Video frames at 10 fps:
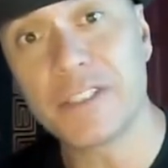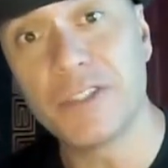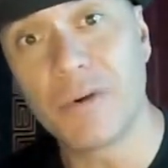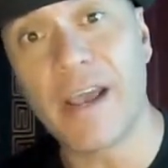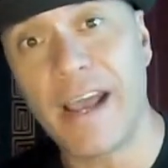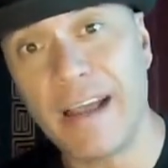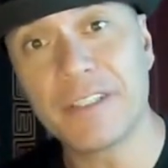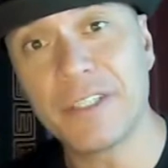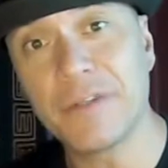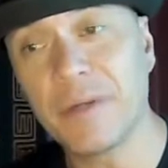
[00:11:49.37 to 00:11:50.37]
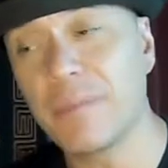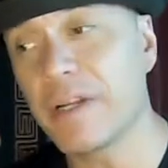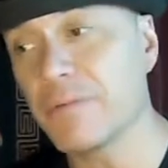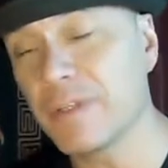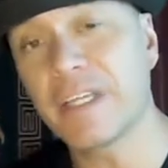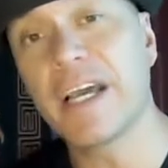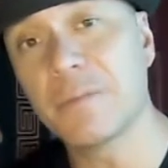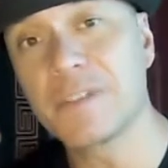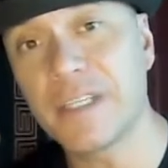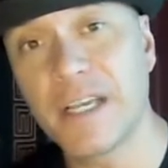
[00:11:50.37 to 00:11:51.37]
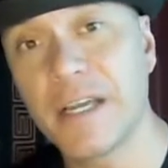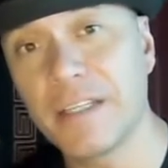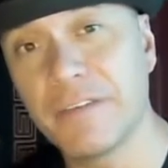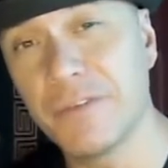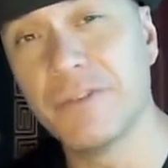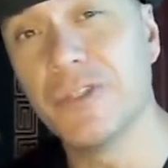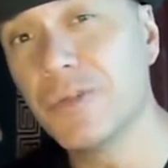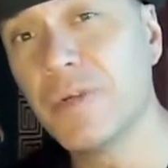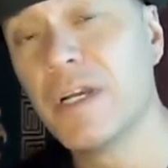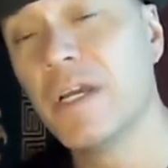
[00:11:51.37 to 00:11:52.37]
You don't have to do it, but it really helps again if you do.